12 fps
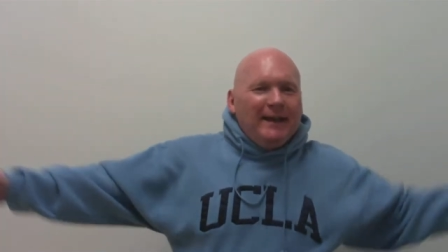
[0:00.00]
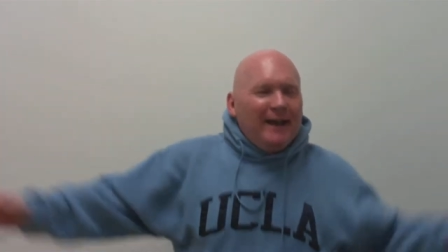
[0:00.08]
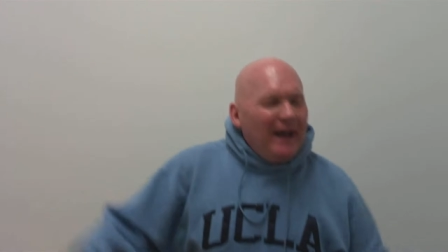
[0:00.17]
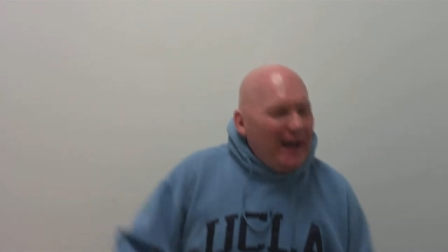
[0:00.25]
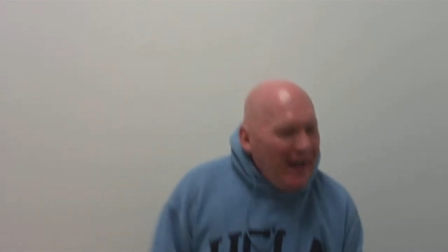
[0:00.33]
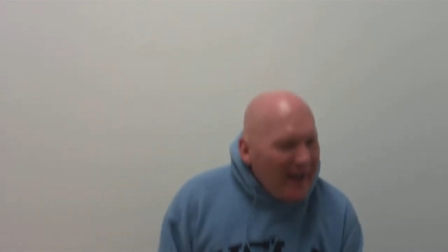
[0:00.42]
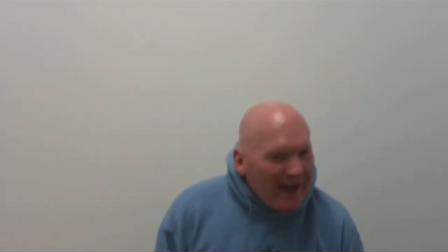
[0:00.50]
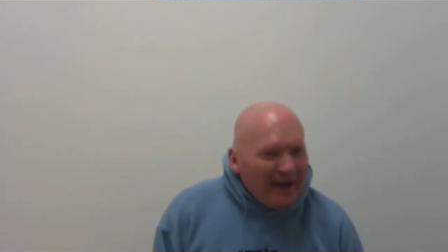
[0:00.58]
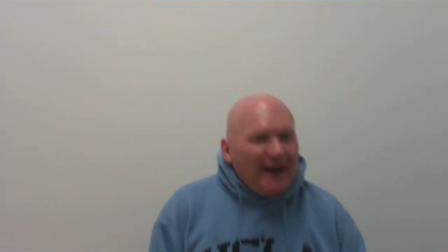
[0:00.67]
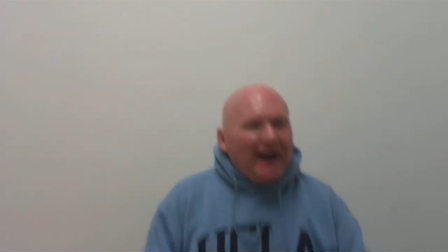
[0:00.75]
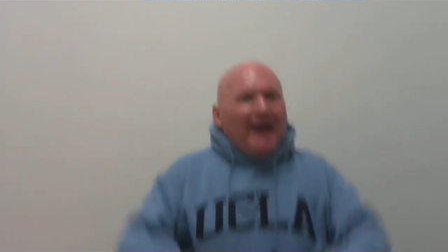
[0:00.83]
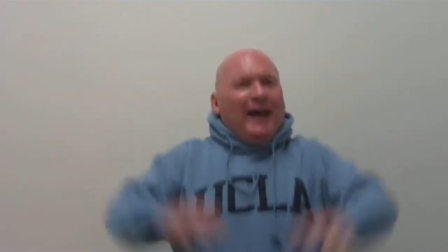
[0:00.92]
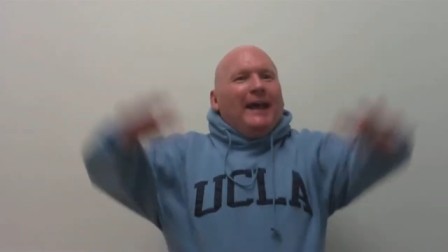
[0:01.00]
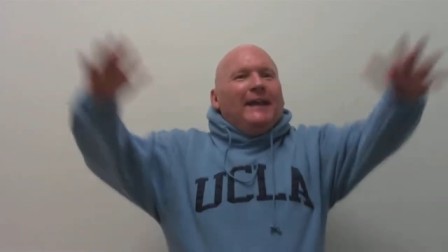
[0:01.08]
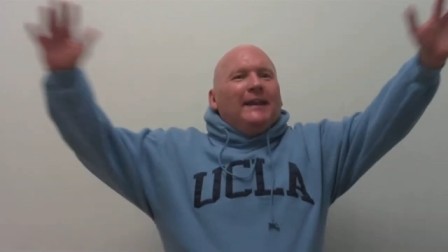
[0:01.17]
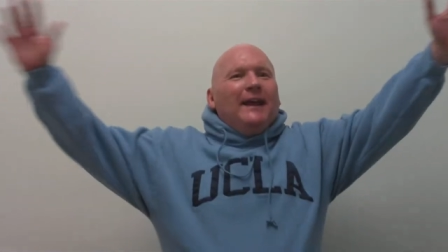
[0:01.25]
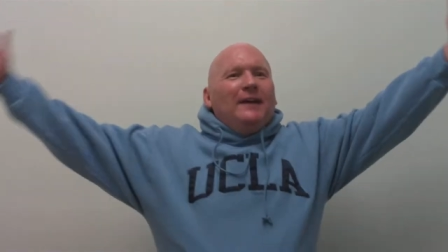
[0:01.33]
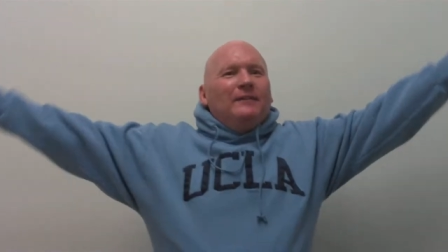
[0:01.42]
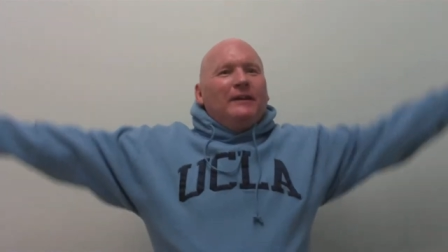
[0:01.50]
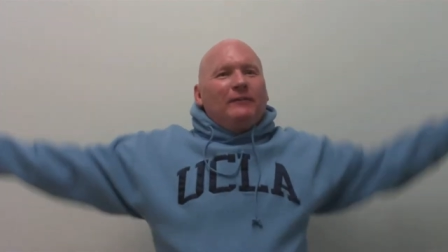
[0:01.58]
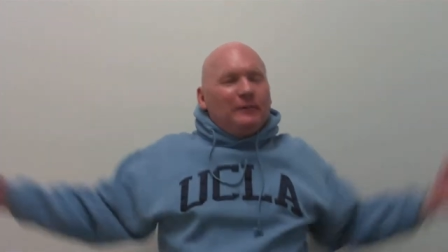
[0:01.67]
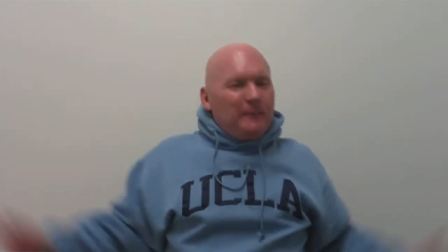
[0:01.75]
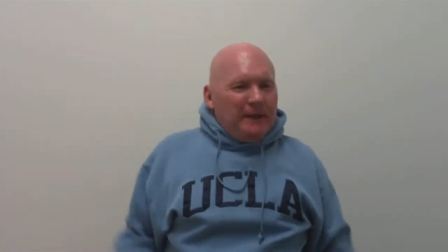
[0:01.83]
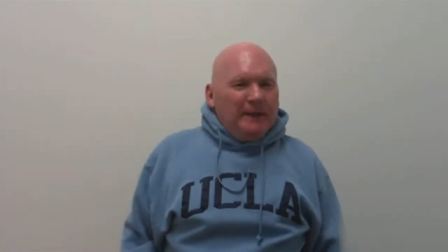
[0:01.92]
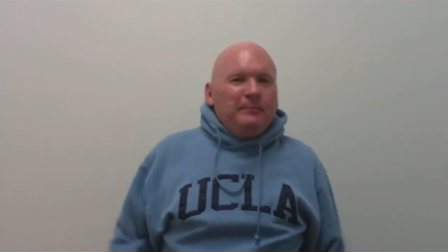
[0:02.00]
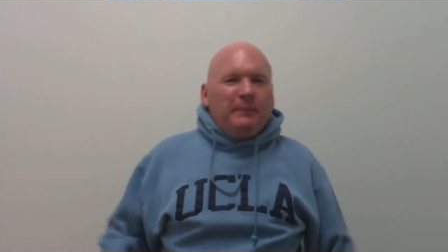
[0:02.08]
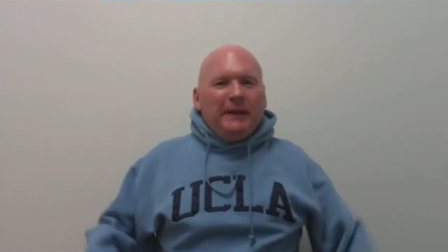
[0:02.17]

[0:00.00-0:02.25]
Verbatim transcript: I, I love everybody.